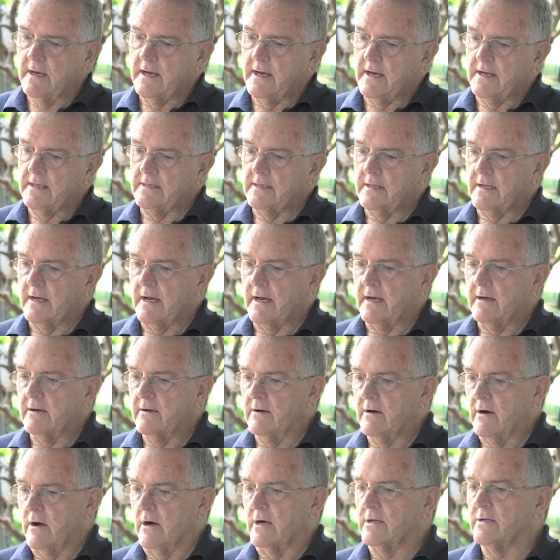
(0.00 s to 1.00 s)
And
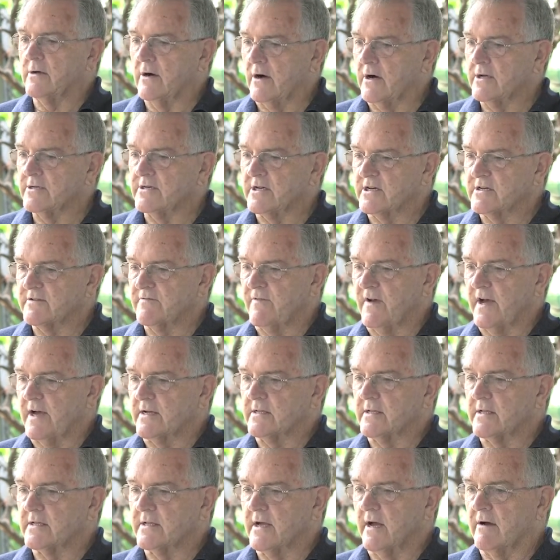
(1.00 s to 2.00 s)
I just
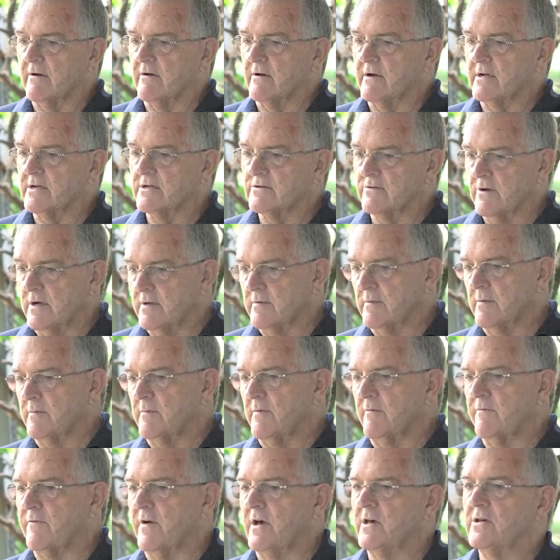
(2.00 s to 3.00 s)
found that they were extremely
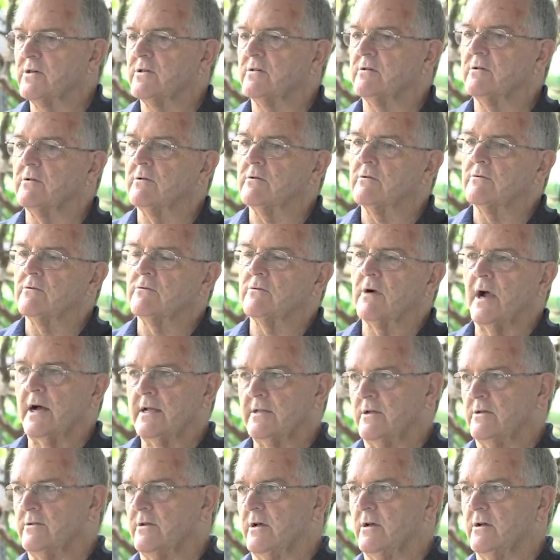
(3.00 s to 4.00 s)
professional,
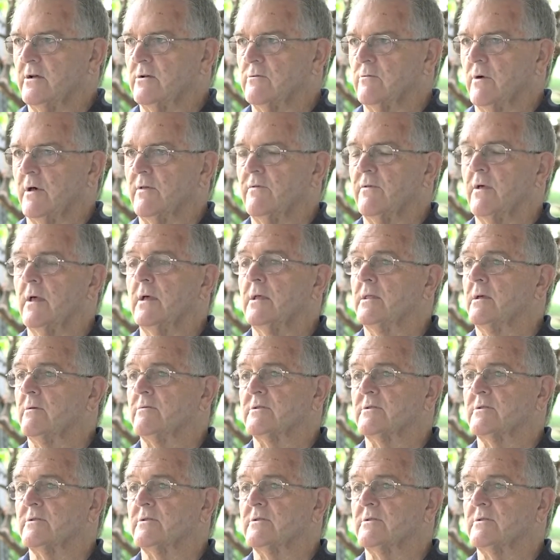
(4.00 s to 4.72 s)
great to deal with.